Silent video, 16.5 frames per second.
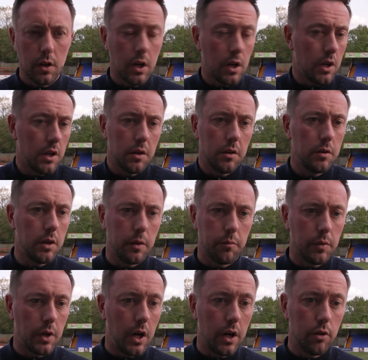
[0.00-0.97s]
I,
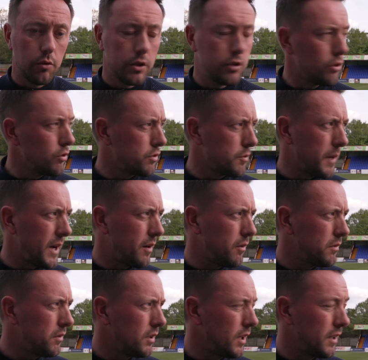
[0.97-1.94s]
I, only talked
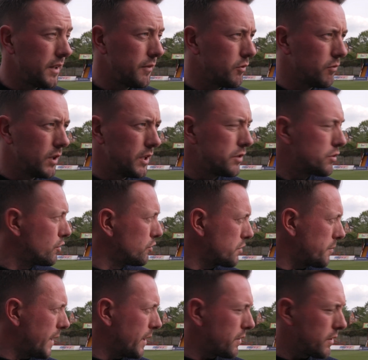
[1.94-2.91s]
about, I never really talked
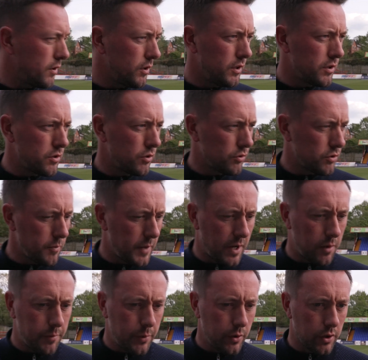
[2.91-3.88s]
about third. I talked
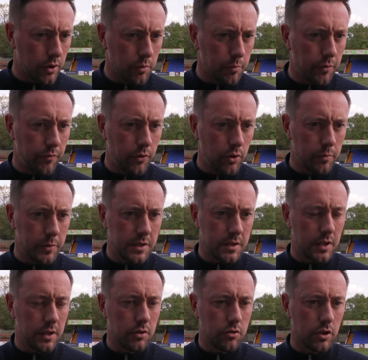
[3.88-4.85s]
about putting a good
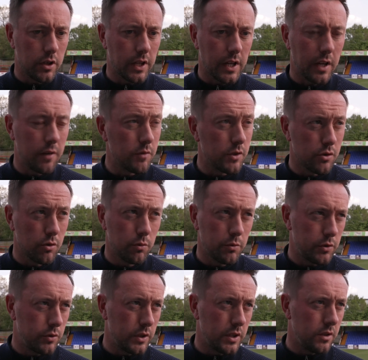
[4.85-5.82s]
performance in and trying to get a result,
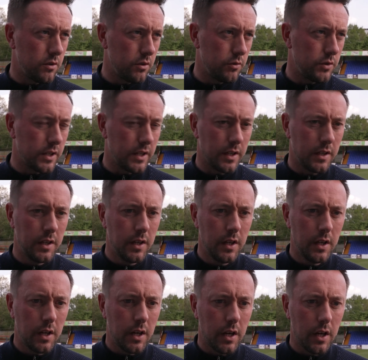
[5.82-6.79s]
which we didn't do today.
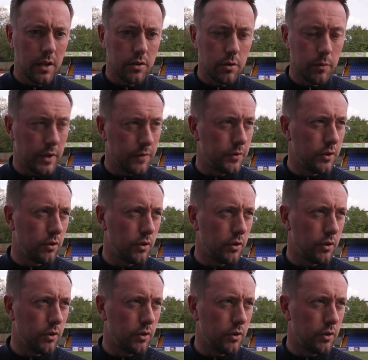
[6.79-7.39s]
Uh, so we have to